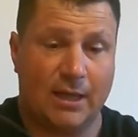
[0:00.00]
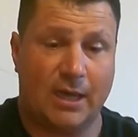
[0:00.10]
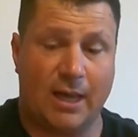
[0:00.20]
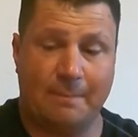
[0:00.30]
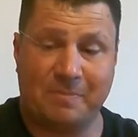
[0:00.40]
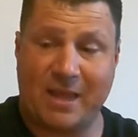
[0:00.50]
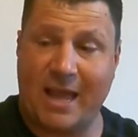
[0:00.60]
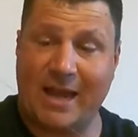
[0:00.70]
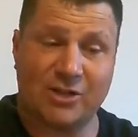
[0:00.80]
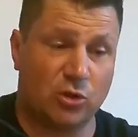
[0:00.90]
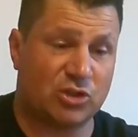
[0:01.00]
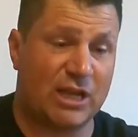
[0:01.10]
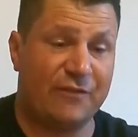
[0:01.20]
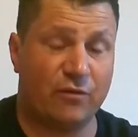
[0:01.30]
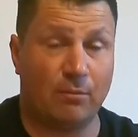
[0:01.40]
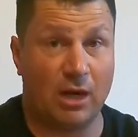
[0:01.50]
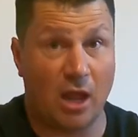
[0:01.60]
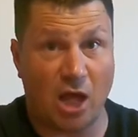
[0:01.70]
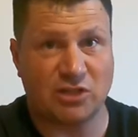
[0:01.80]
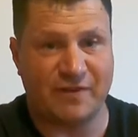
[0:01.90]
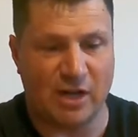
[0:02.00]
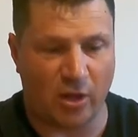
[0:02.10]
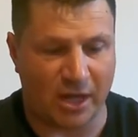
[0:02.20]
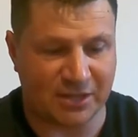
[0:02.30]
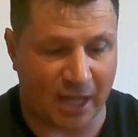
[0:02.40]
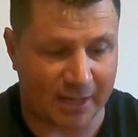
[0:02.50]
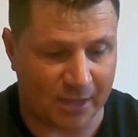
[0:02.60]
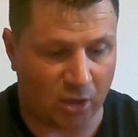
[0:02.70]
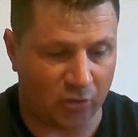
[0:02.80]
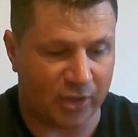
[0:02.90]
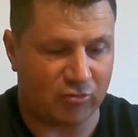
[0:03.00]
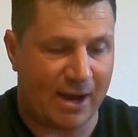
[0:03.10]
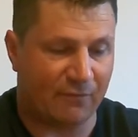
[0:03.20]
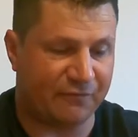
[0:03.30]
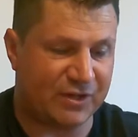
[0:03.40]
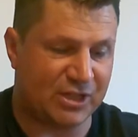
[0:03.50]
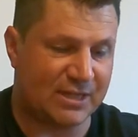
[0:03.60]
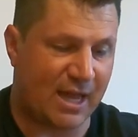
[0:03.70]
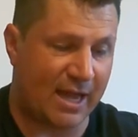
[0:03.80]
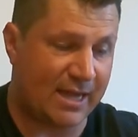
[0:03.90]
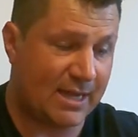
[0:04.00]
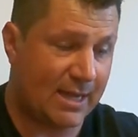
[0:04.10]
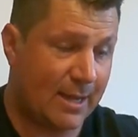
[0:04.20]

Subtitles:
And as you'll see from my last video that I'd done on the ground fishing day,